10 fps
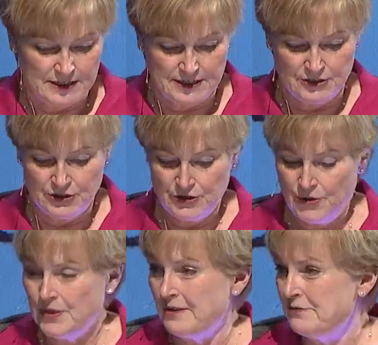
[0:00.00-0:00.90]
Did you
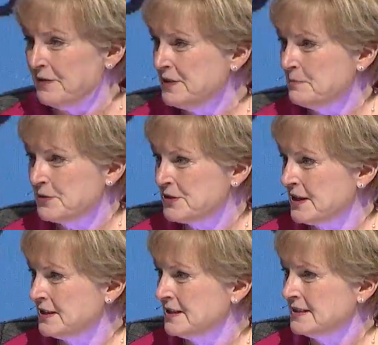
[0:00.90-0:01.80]
know that
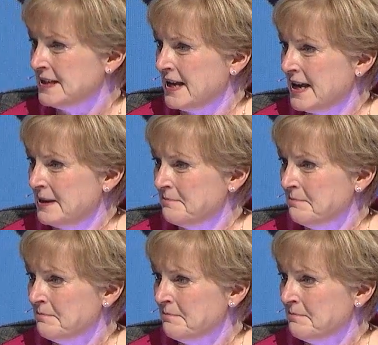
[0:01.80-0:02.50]
50% of the time